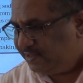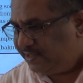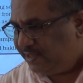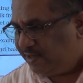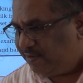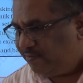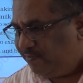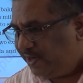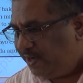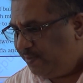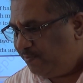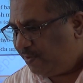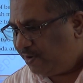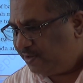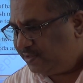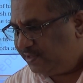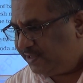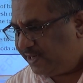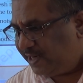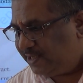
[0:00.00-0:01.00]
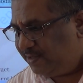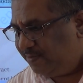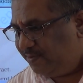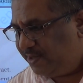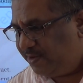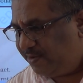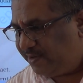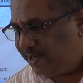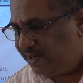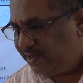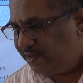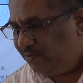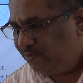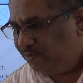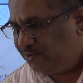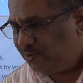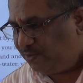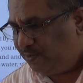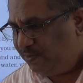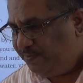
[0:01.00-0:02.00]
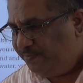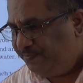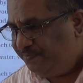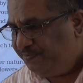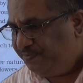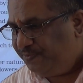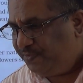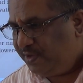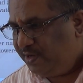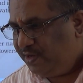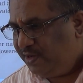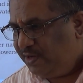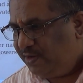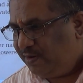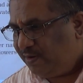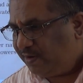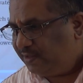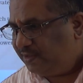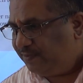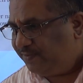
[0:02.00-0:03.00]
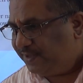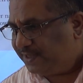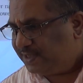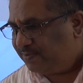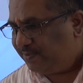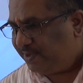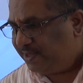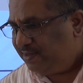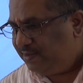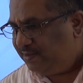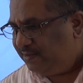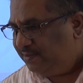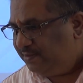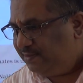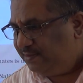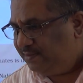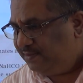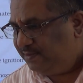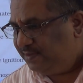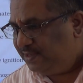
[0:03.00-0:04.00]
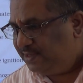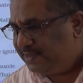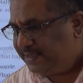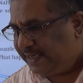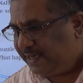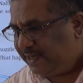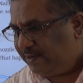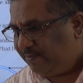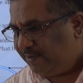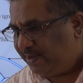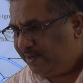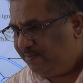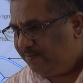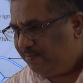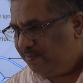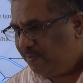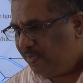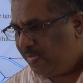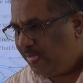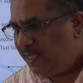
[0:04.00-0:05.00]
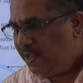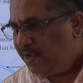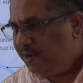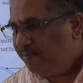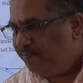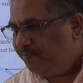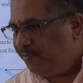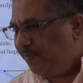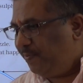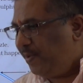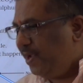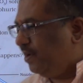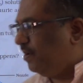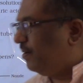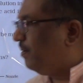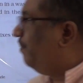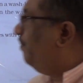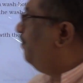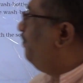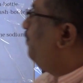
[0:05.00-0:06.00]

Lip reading: there, very important activity, you can go through. Not the first one, second one. Prepare